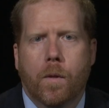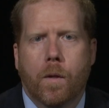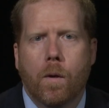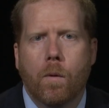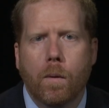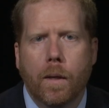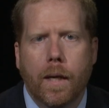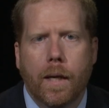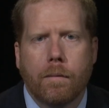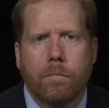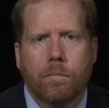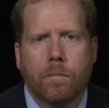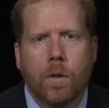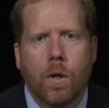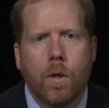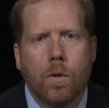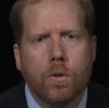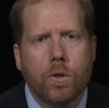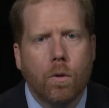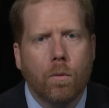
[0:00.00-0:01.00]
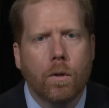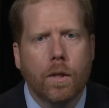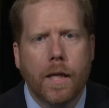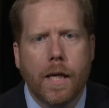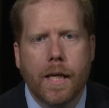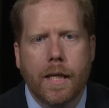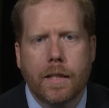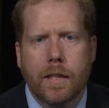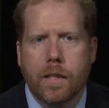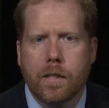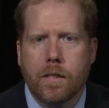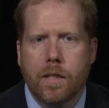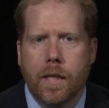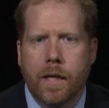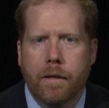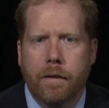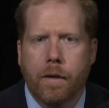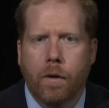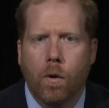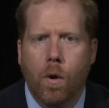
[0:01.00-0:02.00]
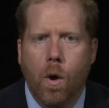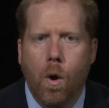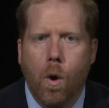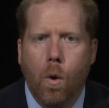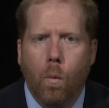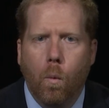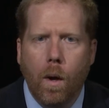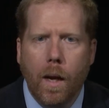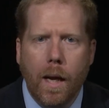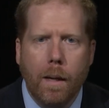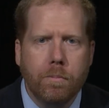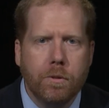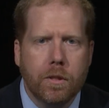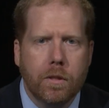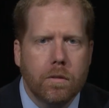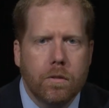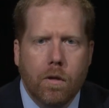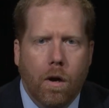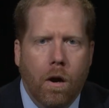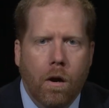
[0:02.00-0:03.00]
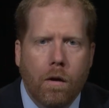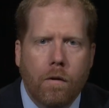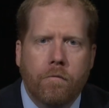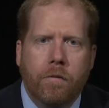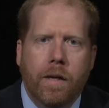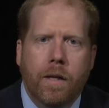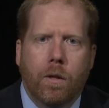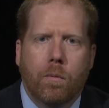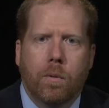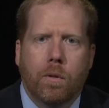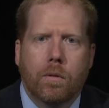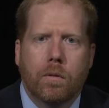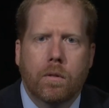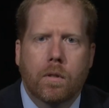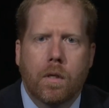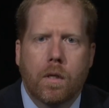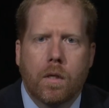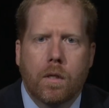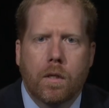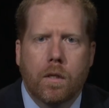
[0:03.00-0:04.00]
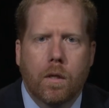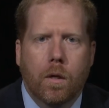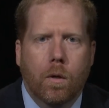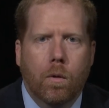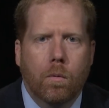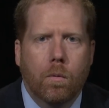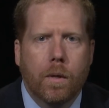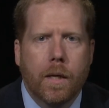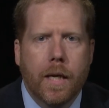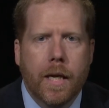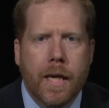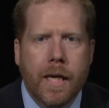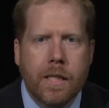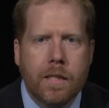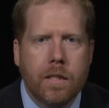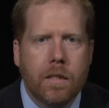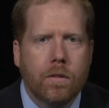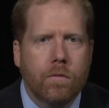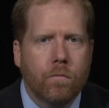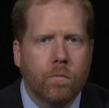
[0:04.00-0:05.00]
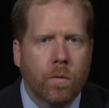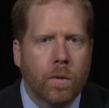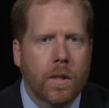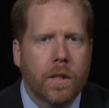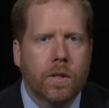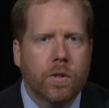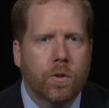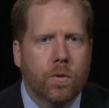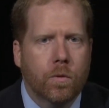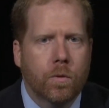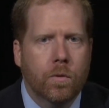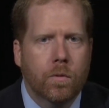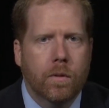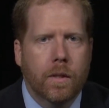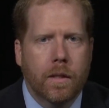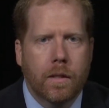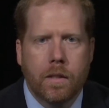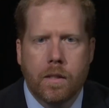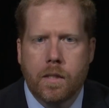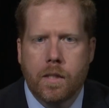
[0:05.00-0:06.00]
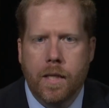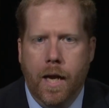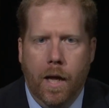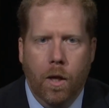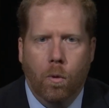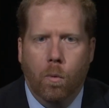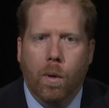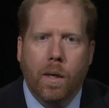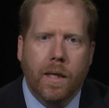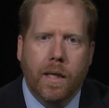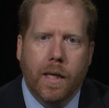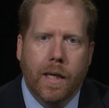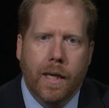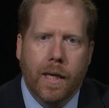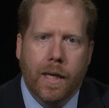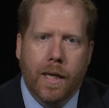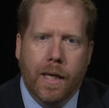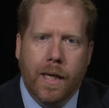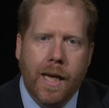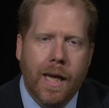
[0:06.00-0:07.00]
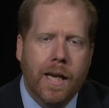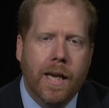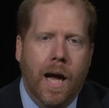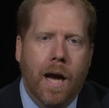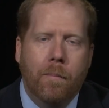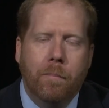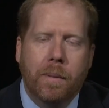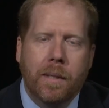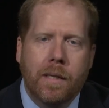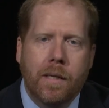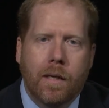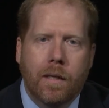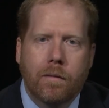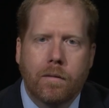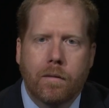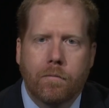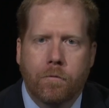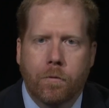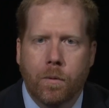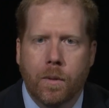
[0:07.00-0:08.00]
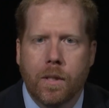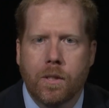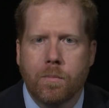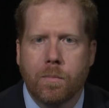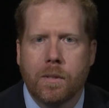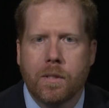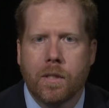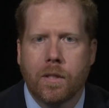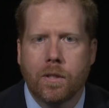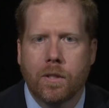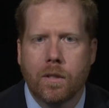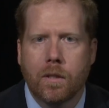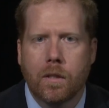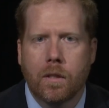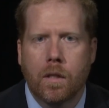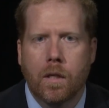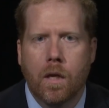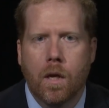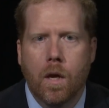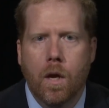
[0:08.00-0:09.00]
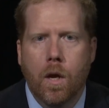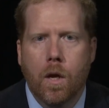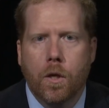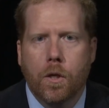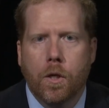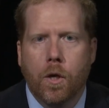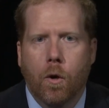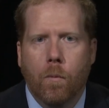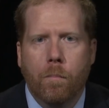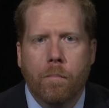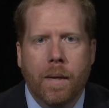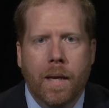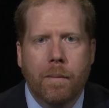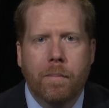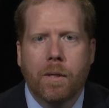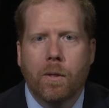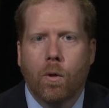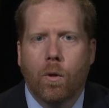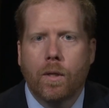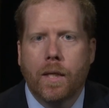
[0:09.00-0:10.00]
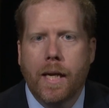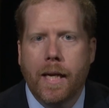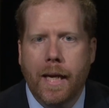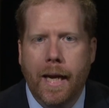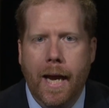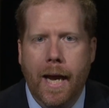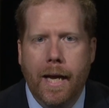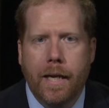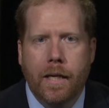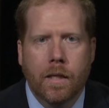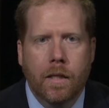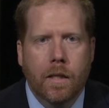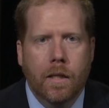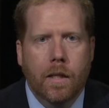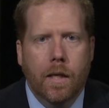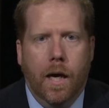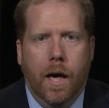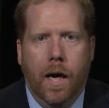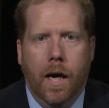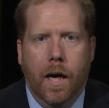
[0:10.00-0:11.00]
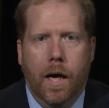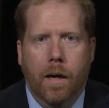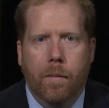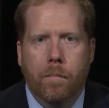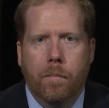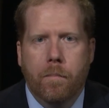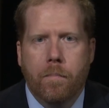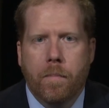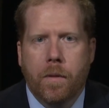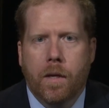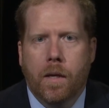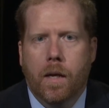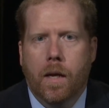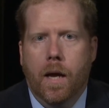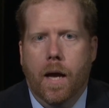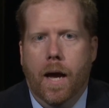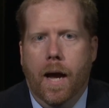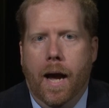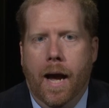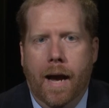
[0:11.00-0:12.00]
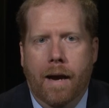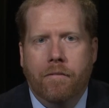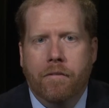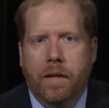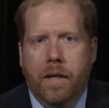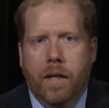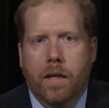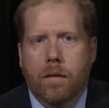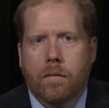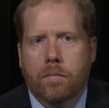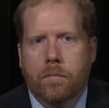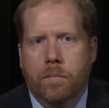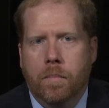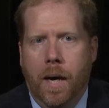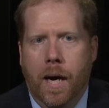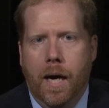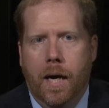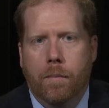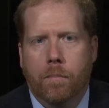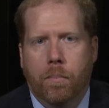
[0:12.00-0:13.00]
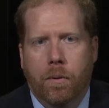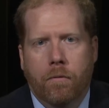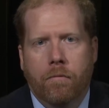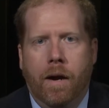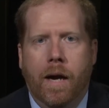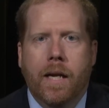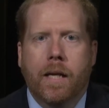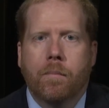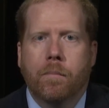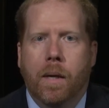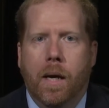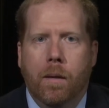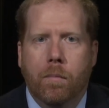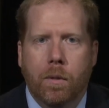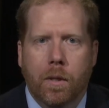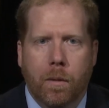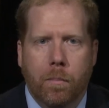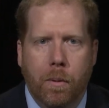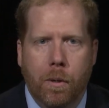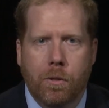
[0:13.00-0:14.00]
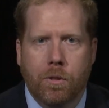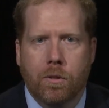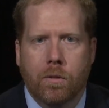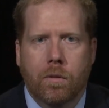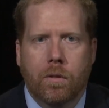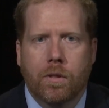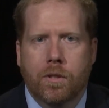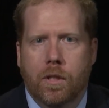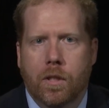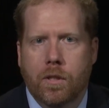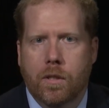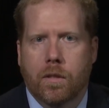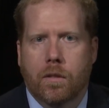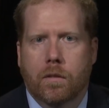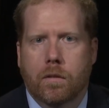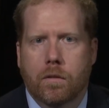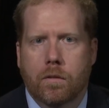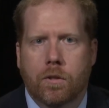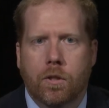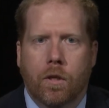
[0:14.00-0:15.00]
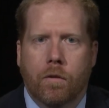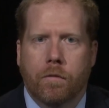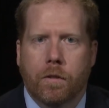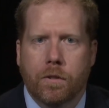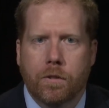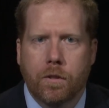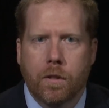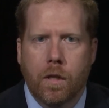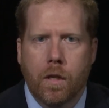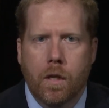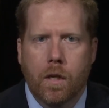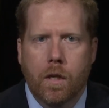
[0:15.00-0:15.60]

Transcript: Okay, so looking at this scenario, what options are available? Is it really true that telework cannot be done for this position? Maybe looking at providing Bob with a personal assistant service